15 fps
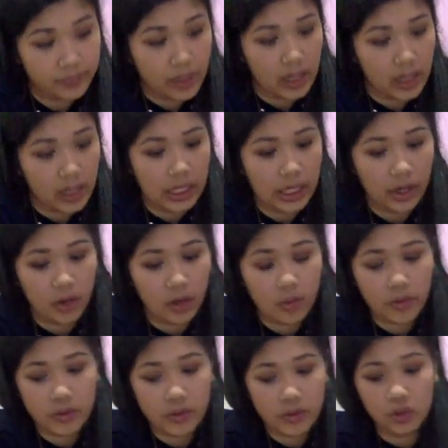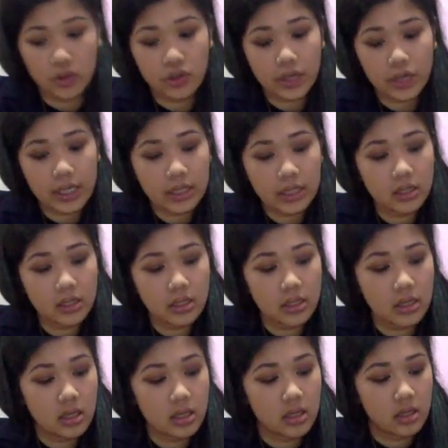And here with children,
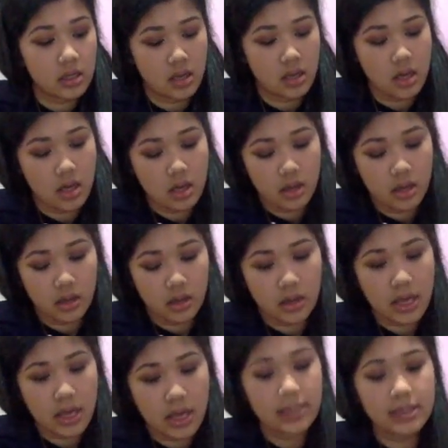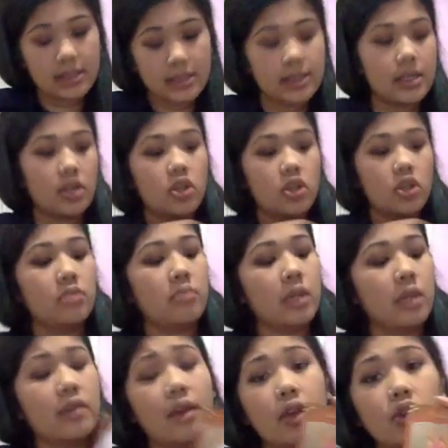this could
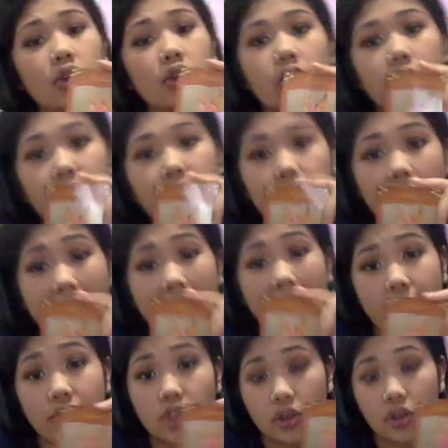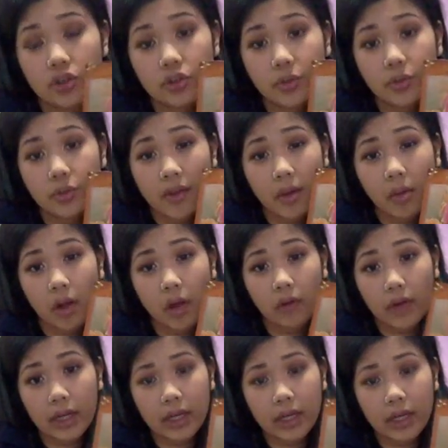mean that you could have children with them
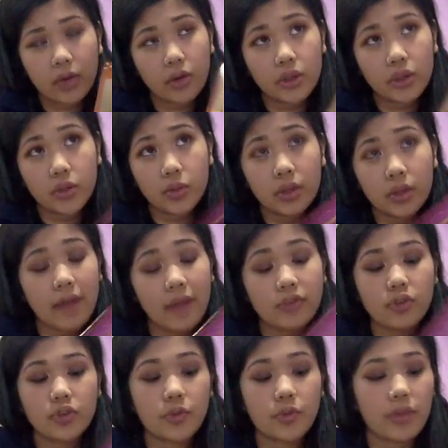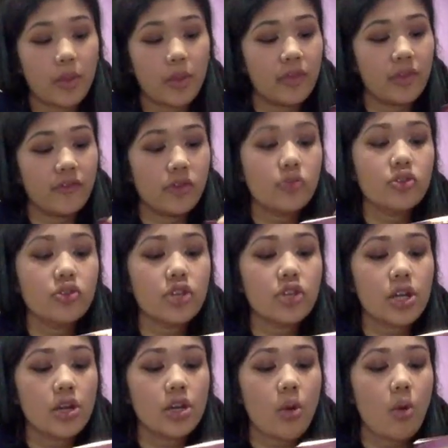already, or you will have children with them in the
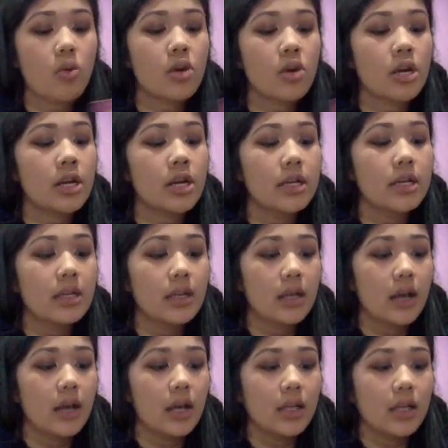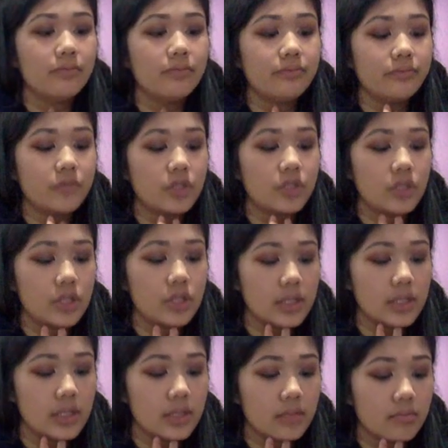future, or
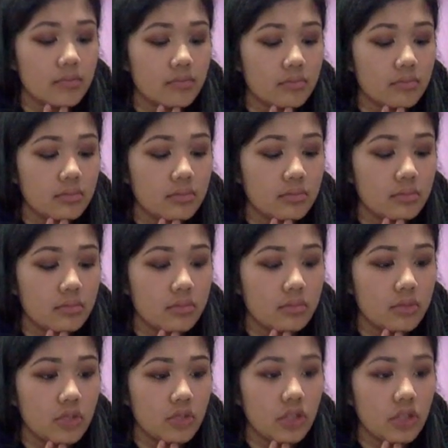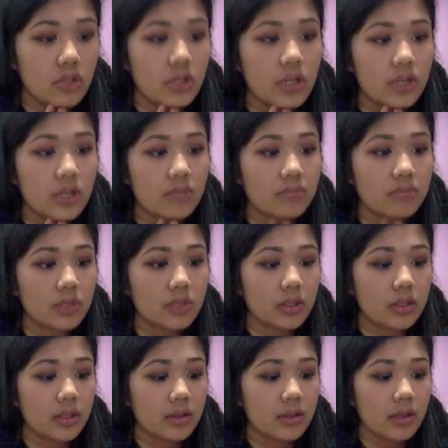just children
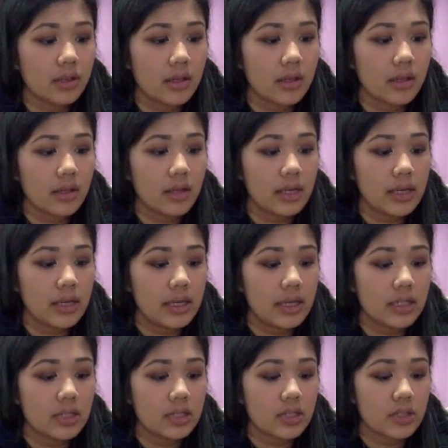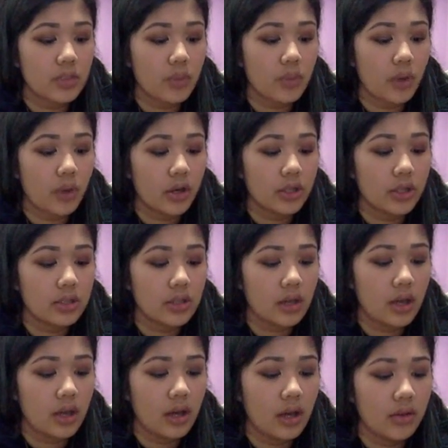is just part
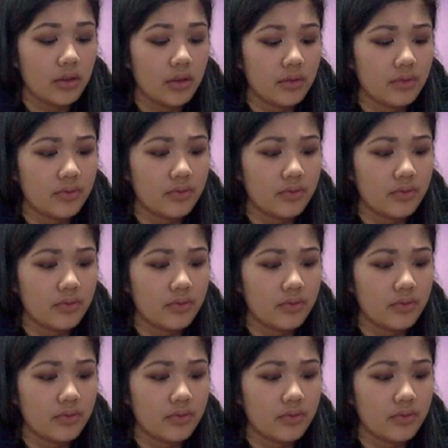of